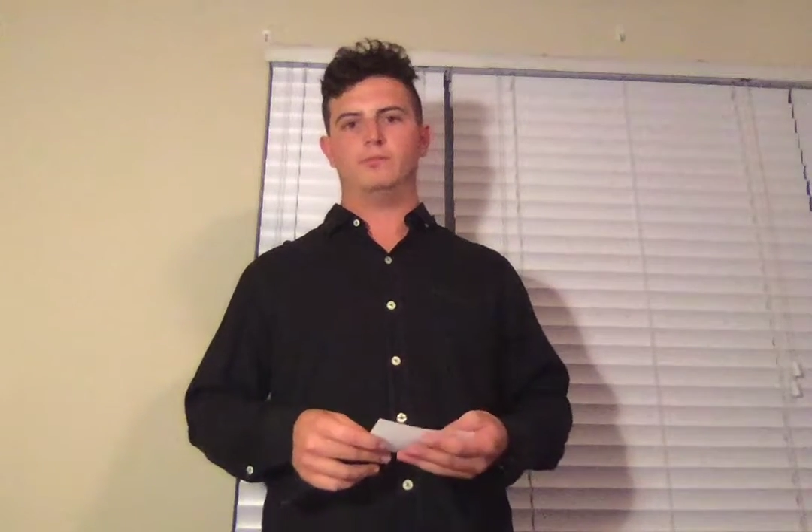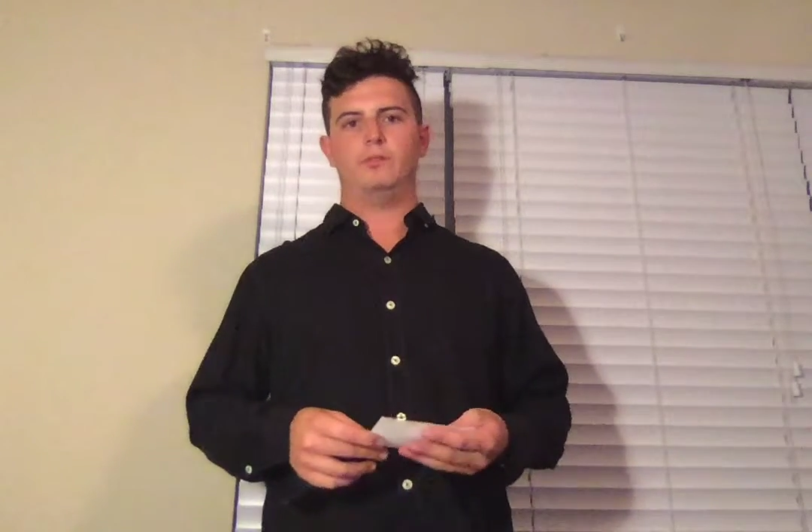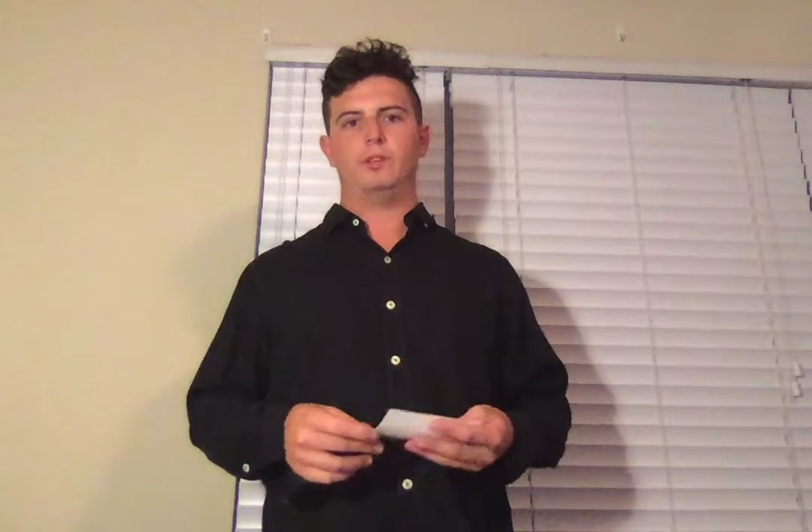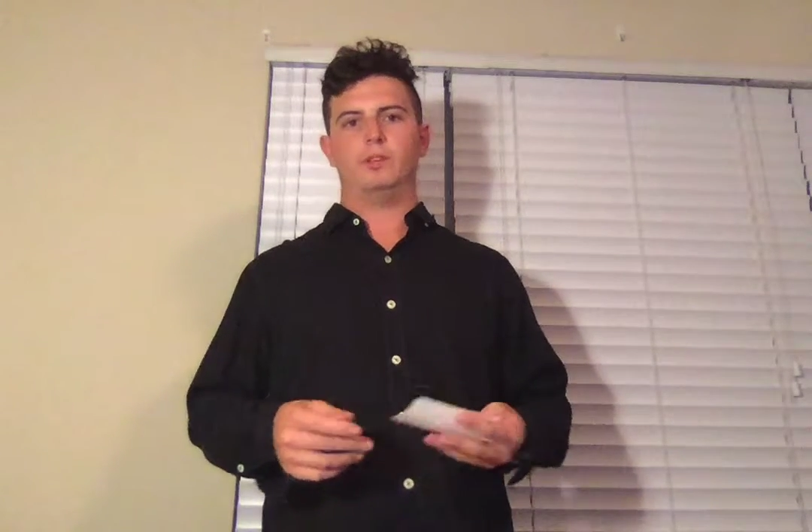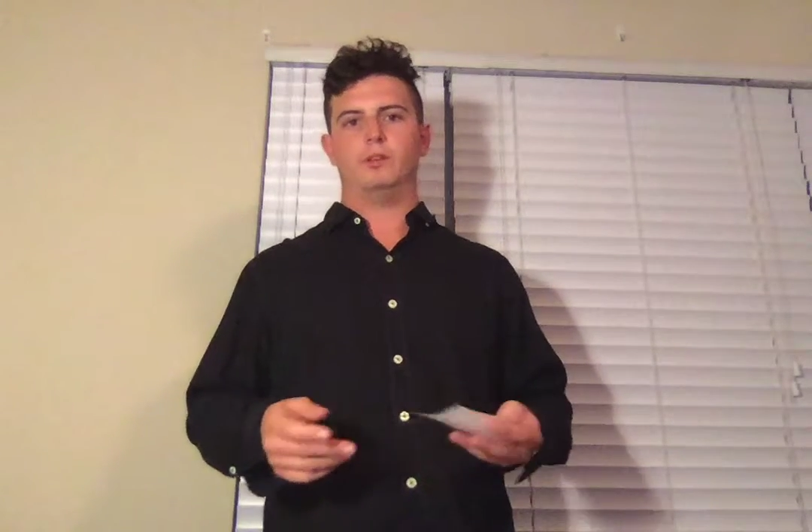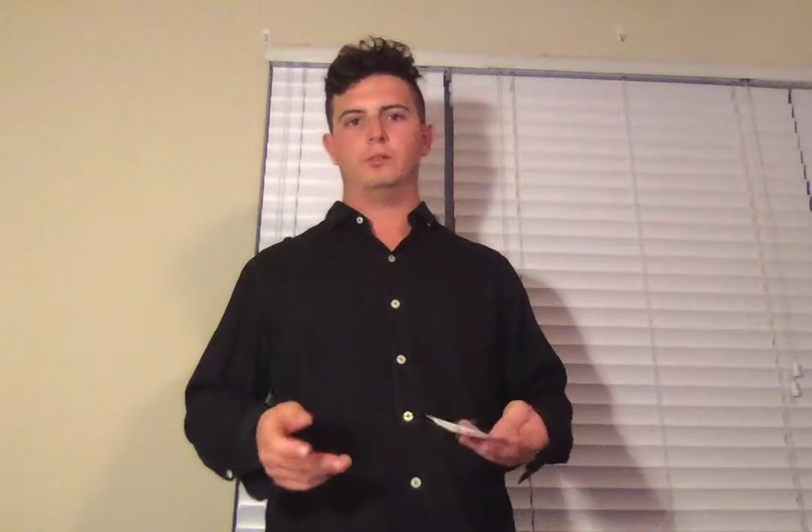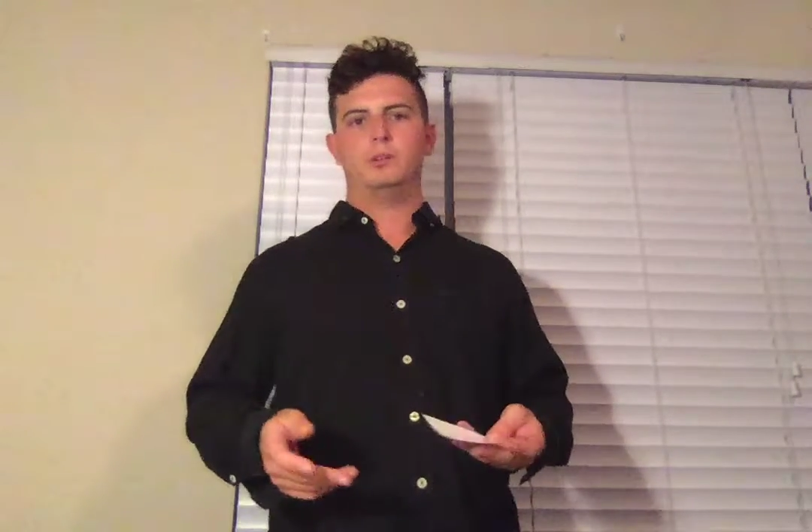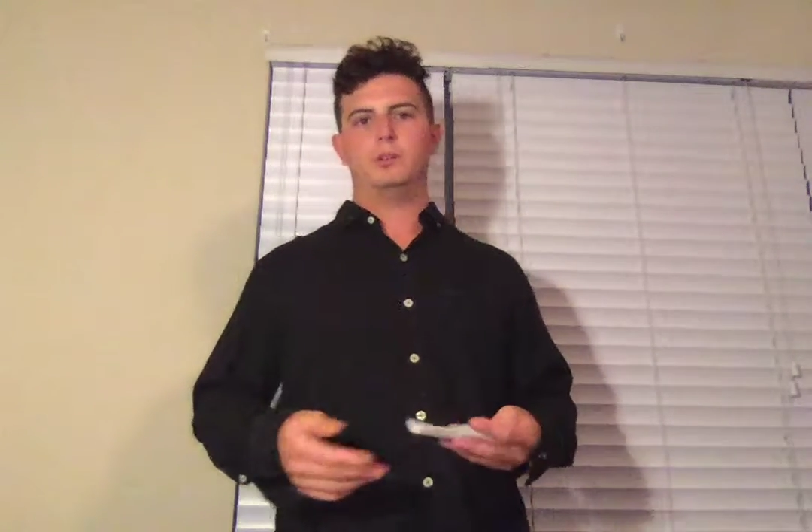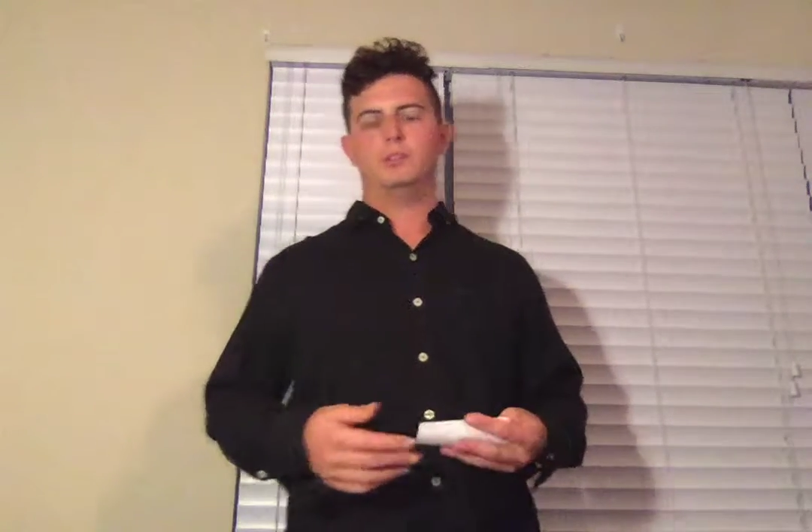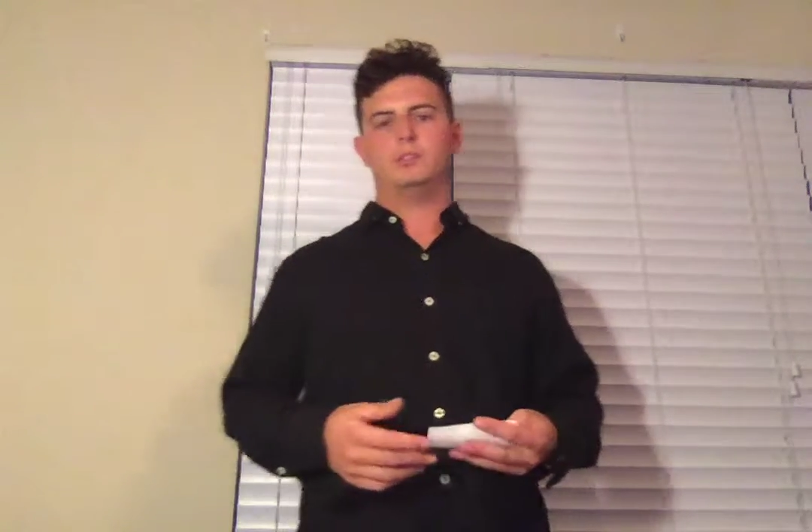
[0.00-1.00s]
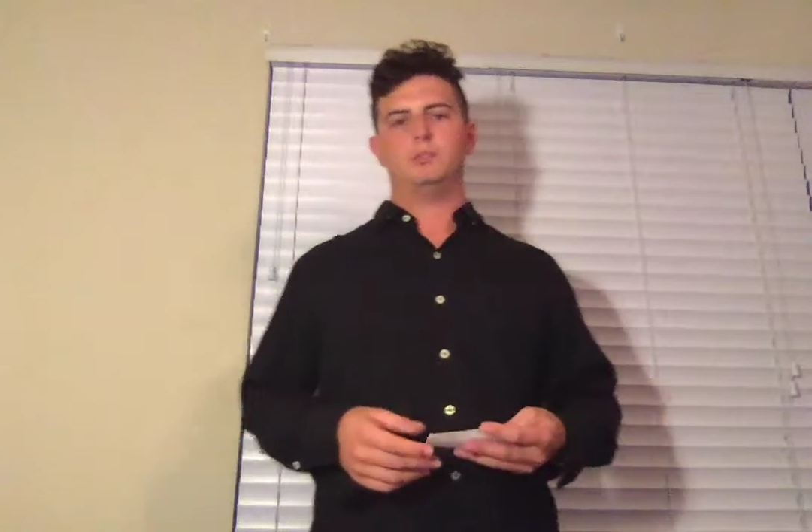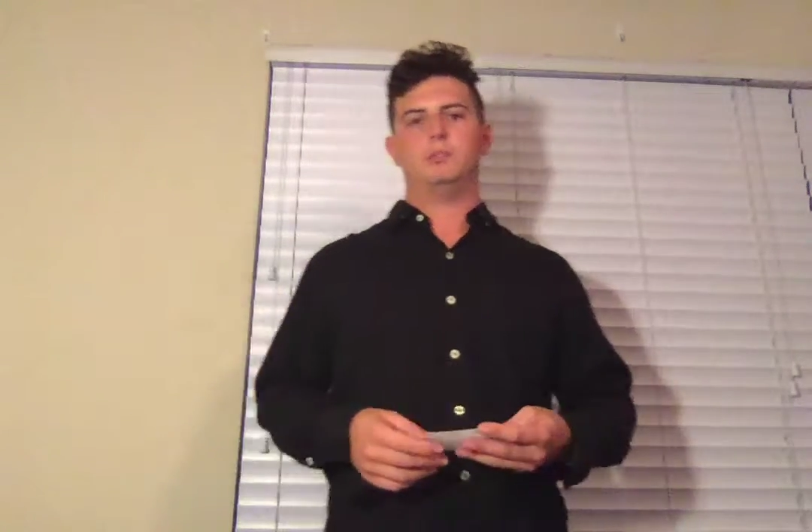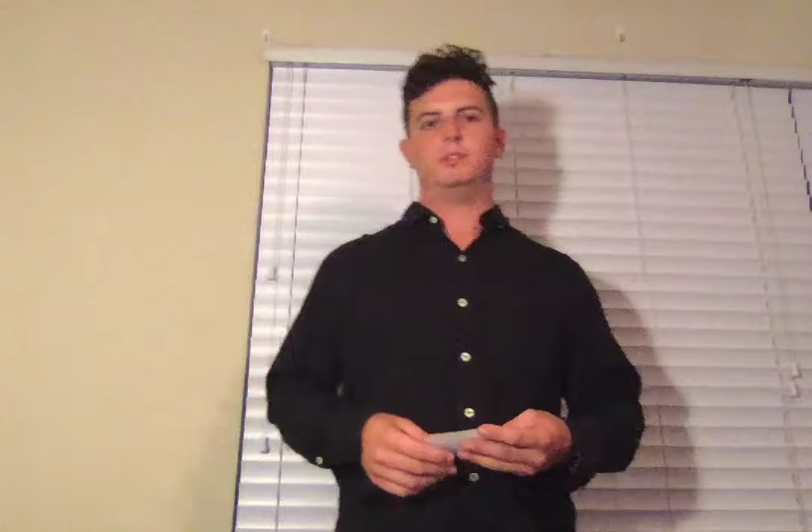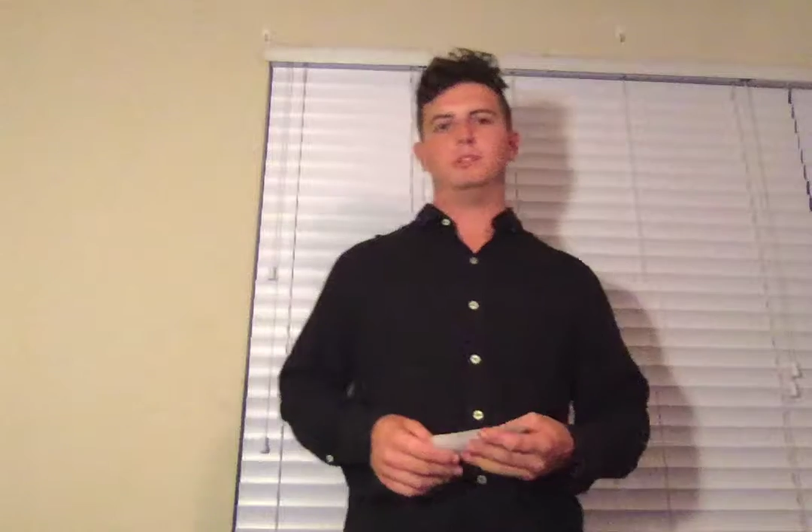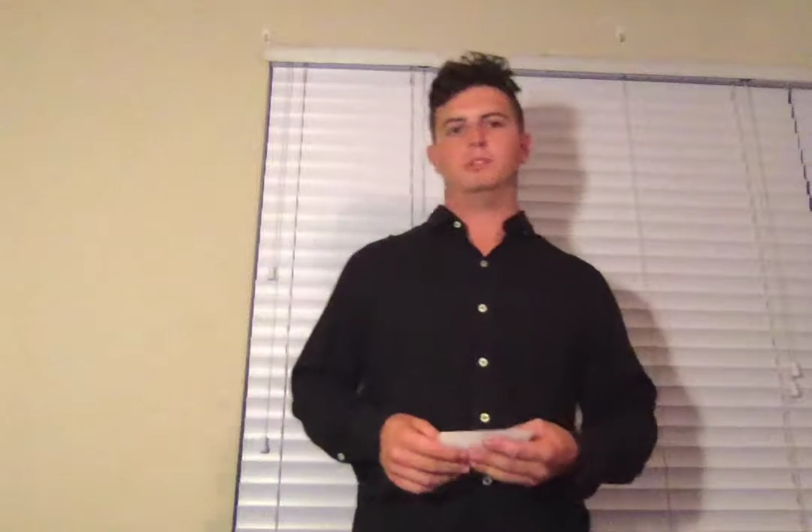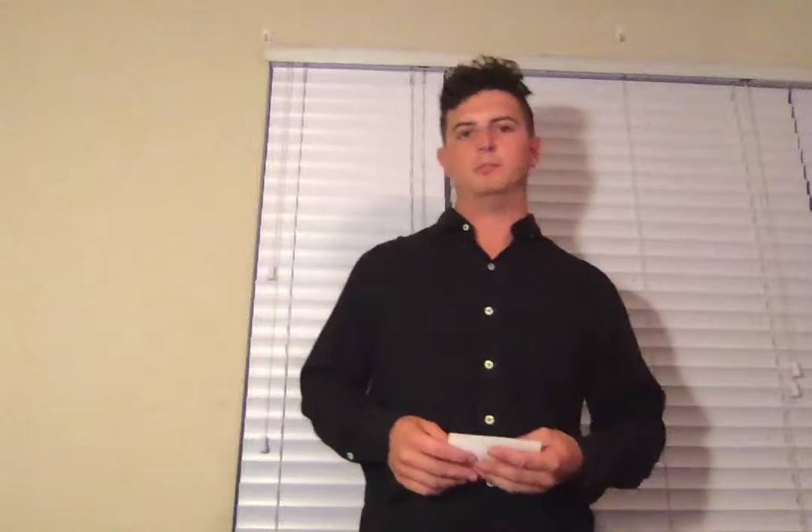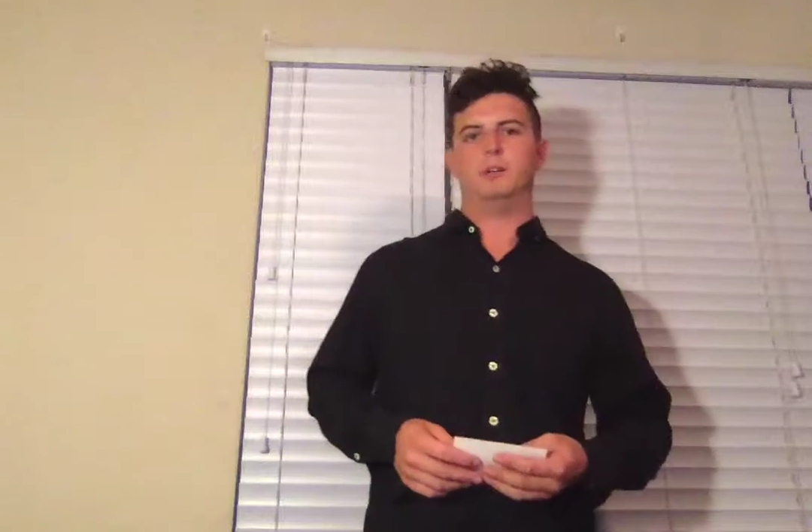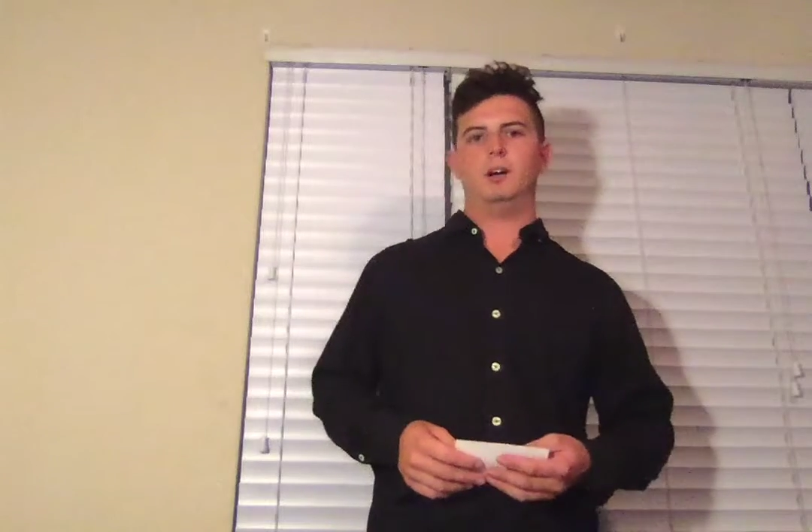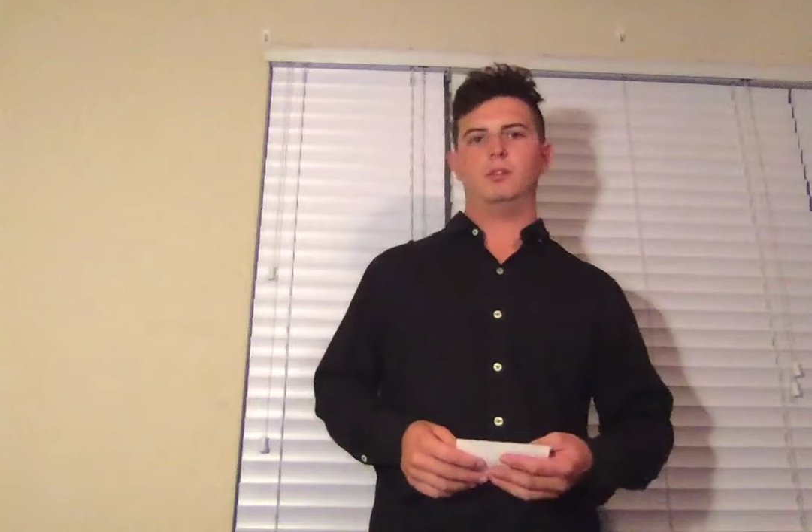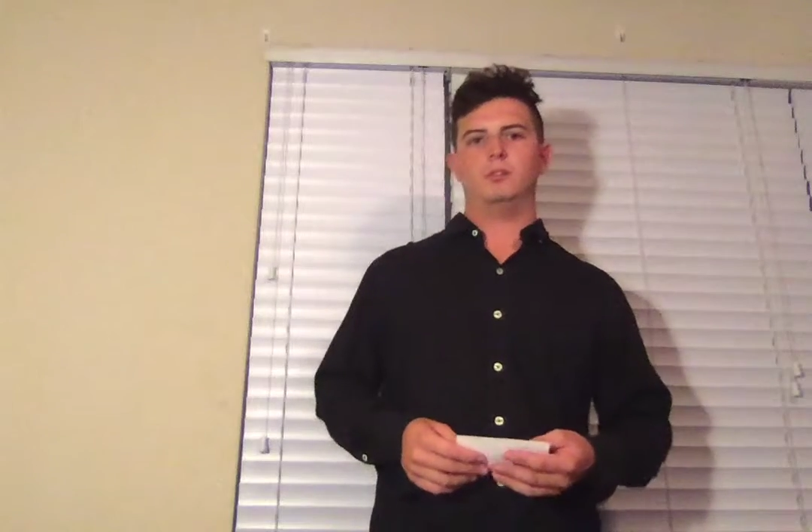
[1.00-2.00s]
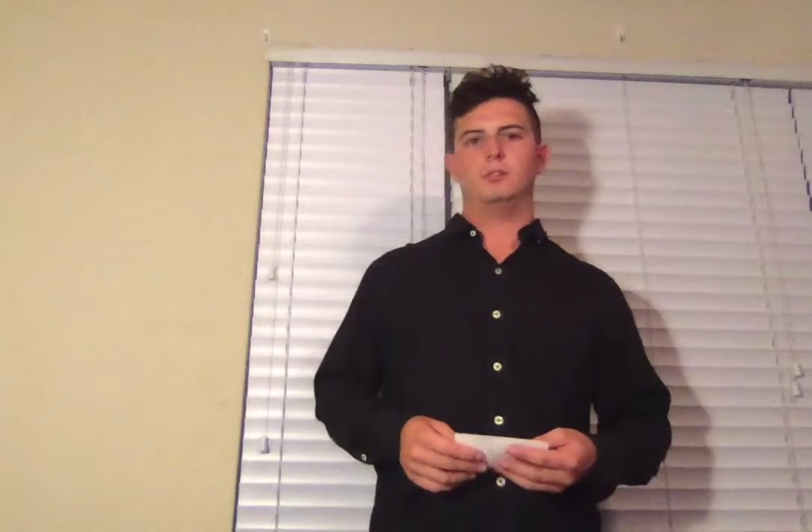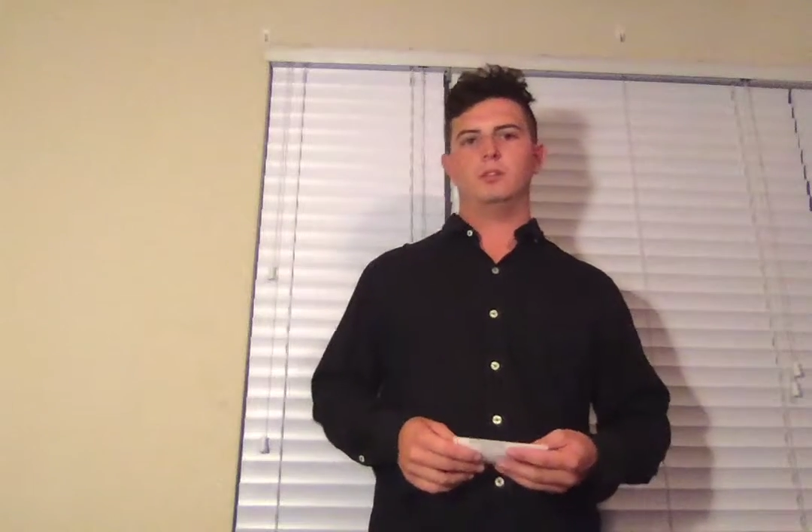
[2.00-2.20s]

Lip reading: video speech is about